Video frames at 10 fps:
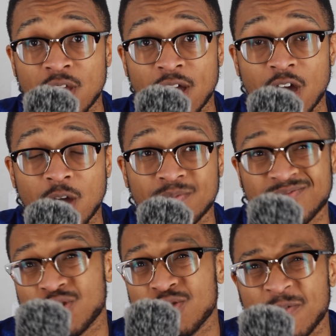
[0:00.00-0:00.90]

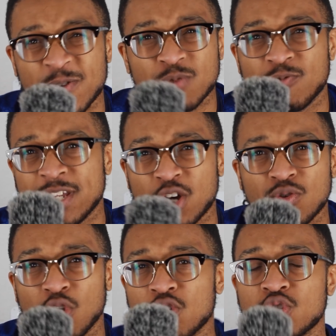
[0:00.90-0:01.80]
Don't know if you can really go
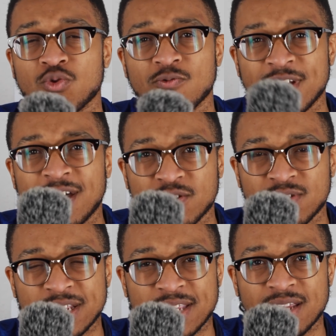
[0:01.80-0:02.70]
long to a Ronaldo
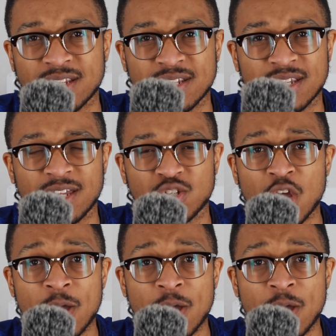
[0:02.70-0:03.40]
these days at his age.